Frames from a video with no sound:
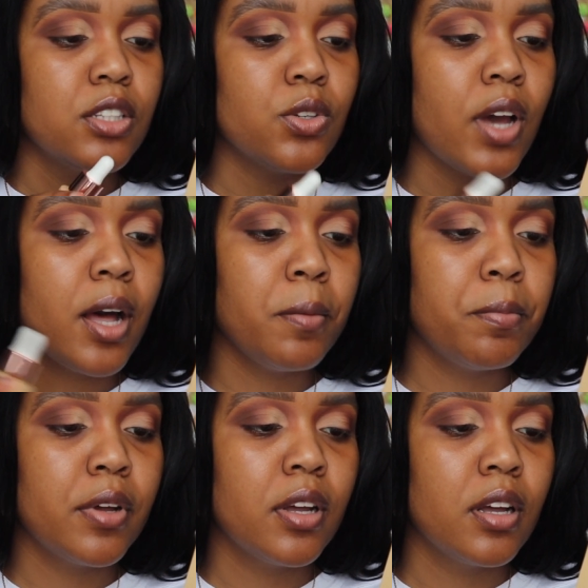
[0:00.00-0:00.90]
To help
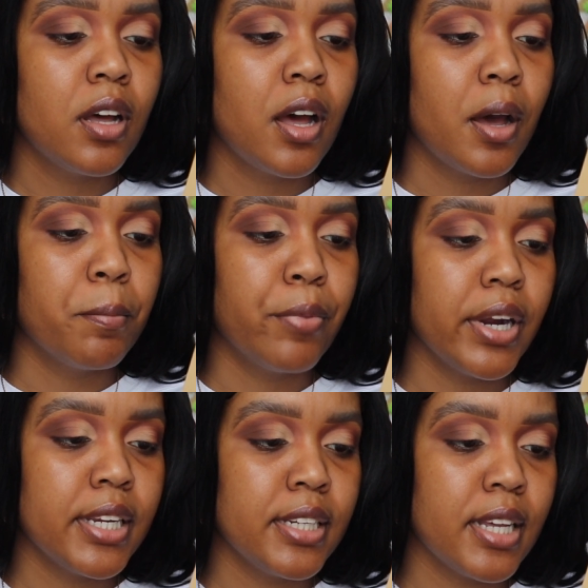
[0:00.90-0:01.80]

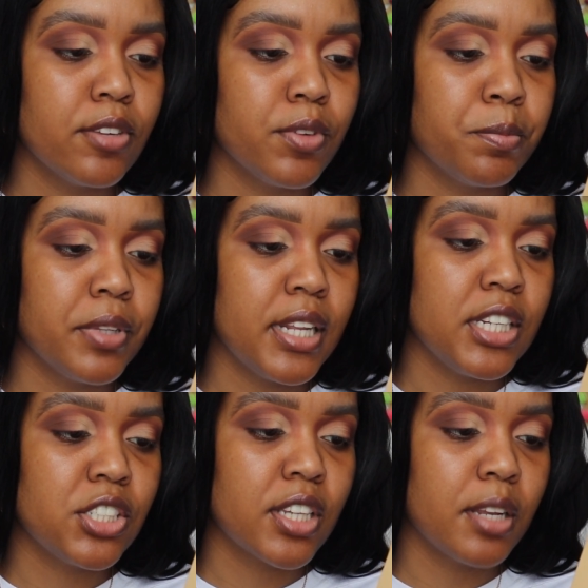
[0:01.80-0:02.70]
brighten and
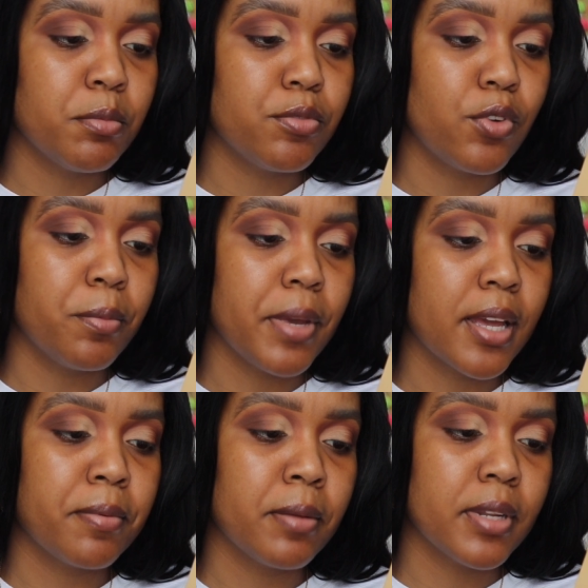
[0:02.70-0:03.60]
replenish skin before
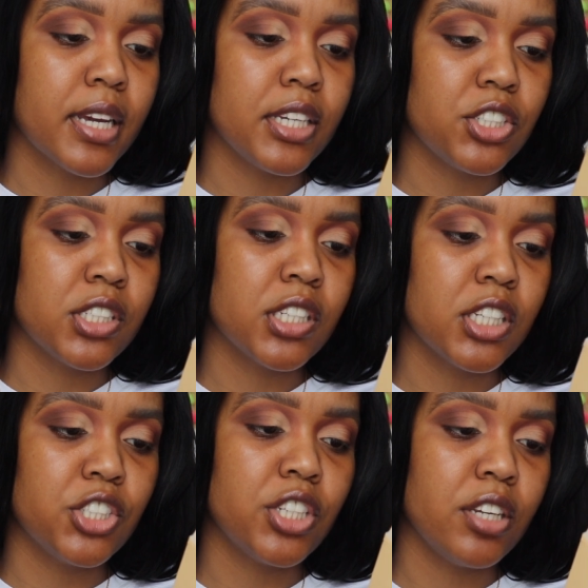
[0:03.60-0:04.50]
makeup application to
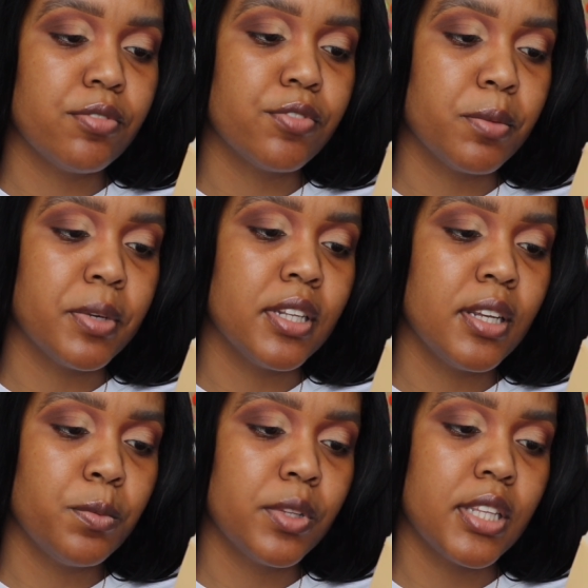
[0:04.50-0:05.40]
achieve from a
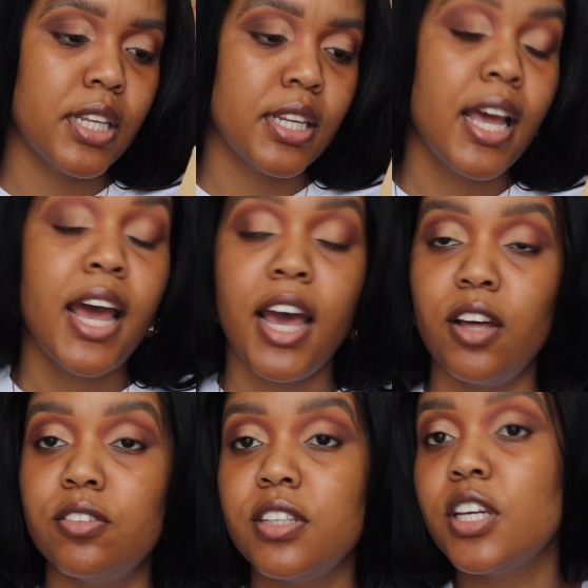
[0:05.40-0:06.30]
lid within
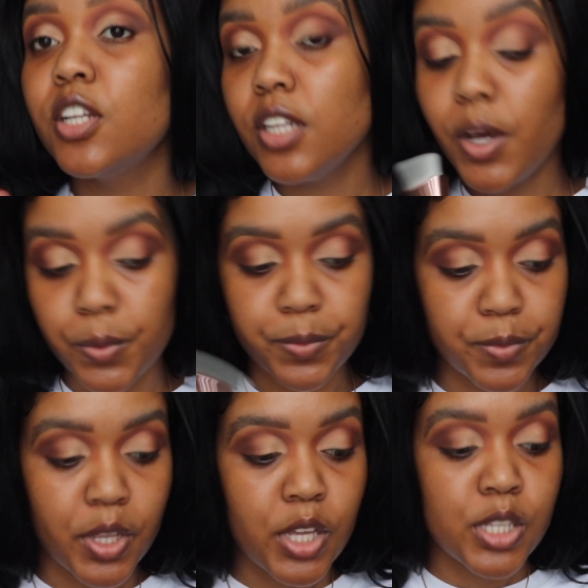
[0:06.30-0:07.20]
healthy glow.
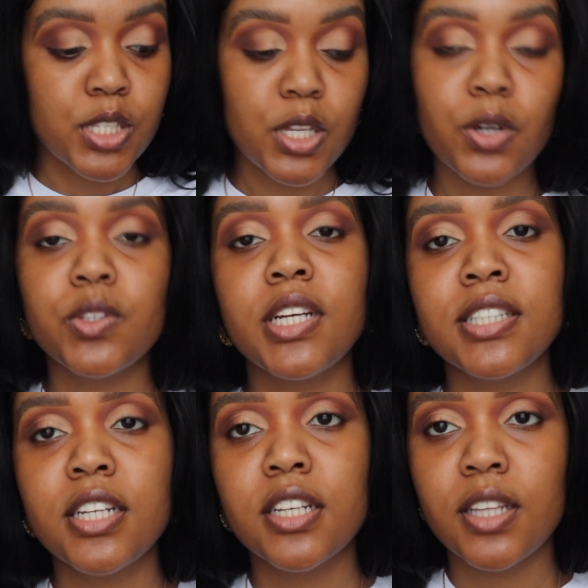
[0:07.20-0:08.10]
So that's
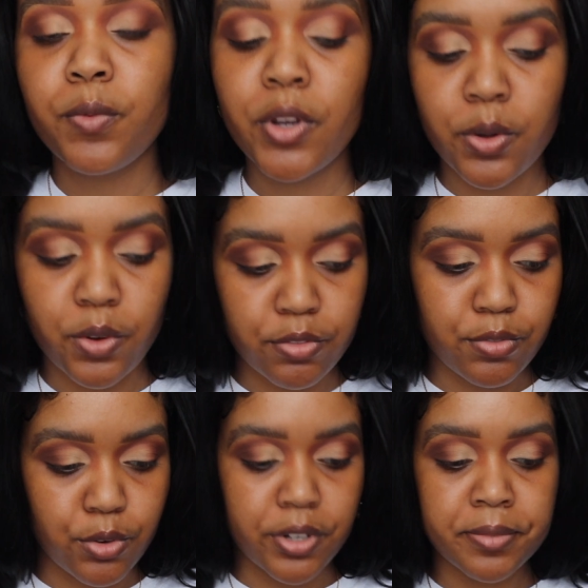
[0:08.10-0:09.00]
the look that we're going
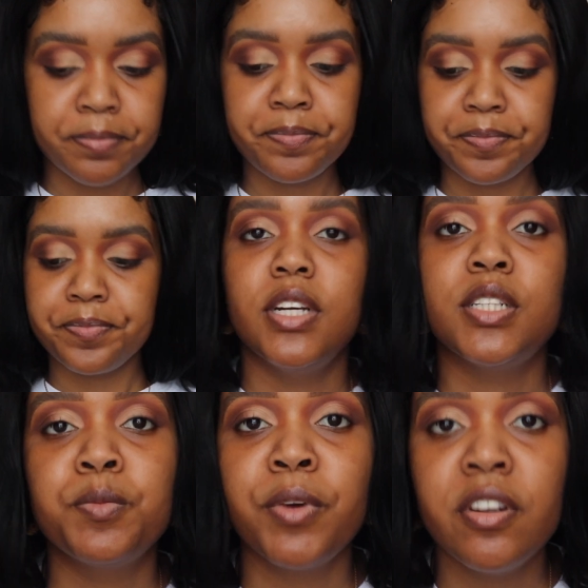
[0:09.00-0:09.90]
for.
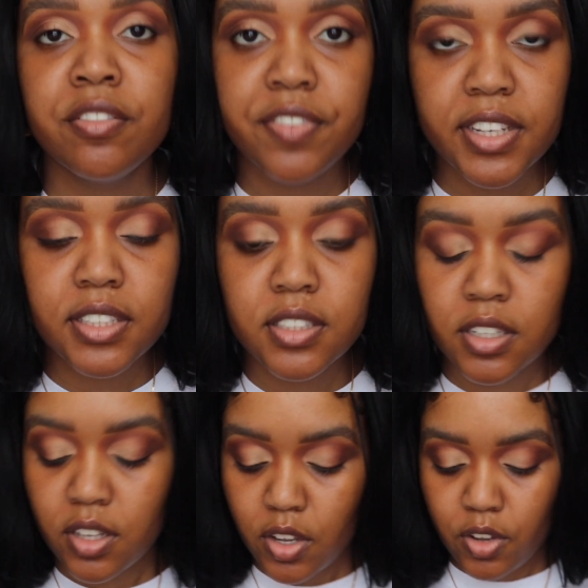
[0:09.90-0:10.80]
It's perfect
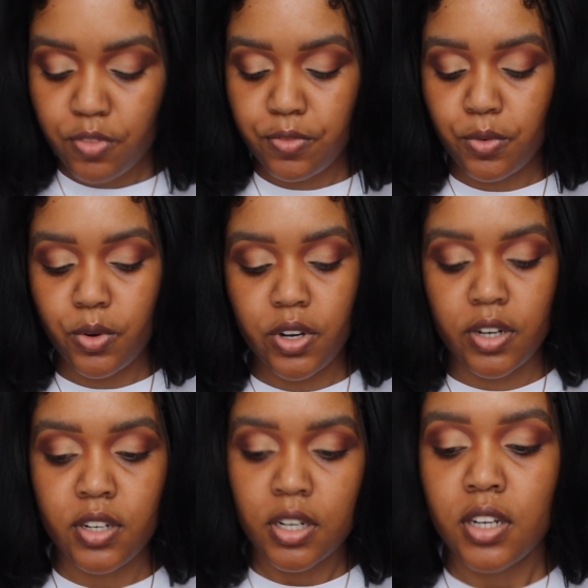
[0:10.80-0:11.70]
for